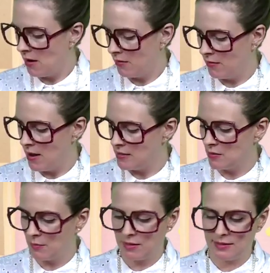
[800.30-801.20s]
All right, so
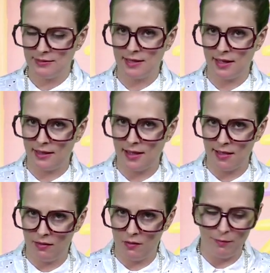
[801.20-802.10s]
I'm gonna take a
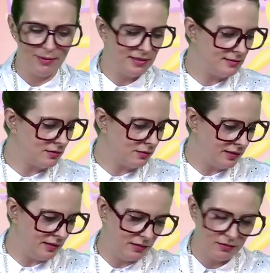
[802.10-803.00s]
yellow pencil
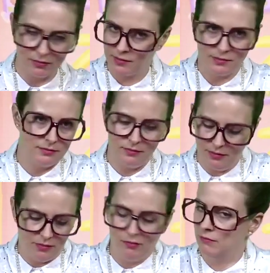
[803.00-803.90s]
here because, you
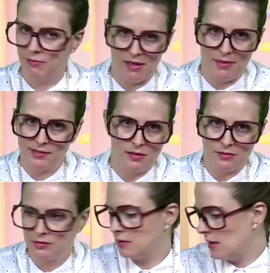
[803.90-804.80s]
know, Batman's
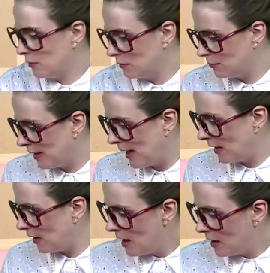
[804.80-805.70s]
colors are yellow and black.
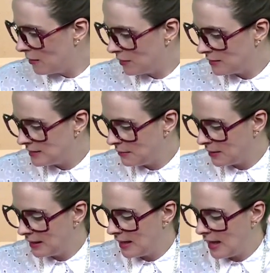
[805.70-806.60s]
I'm gonna take my
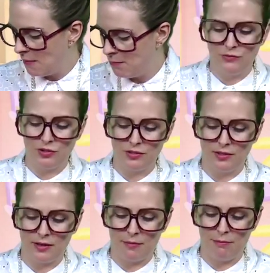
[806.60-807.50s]
cape, just
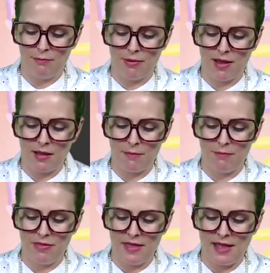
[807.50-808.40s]
gonna
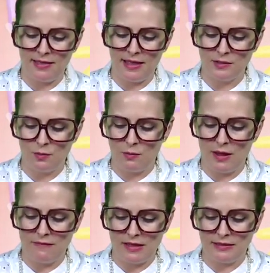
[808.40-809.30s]
pop that. That's why we
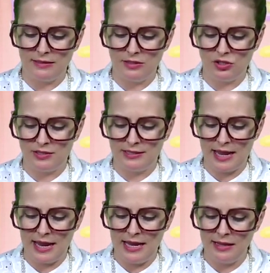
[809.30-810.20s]
have that just
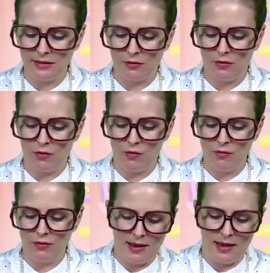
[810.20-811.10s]
tiny little hole.
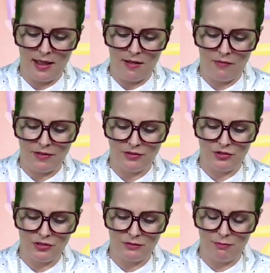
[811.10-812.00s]
Now let's
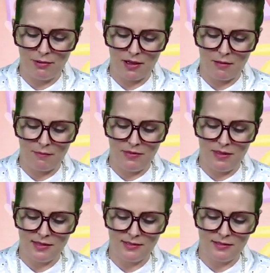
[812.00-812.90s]
just pop
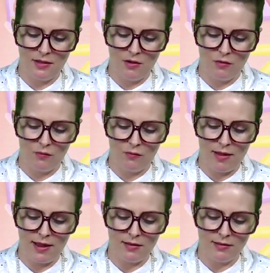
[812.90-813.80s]
this
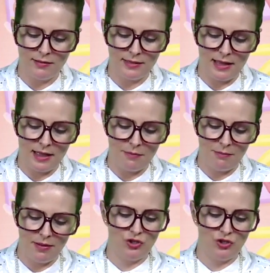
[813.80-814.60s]
right on top.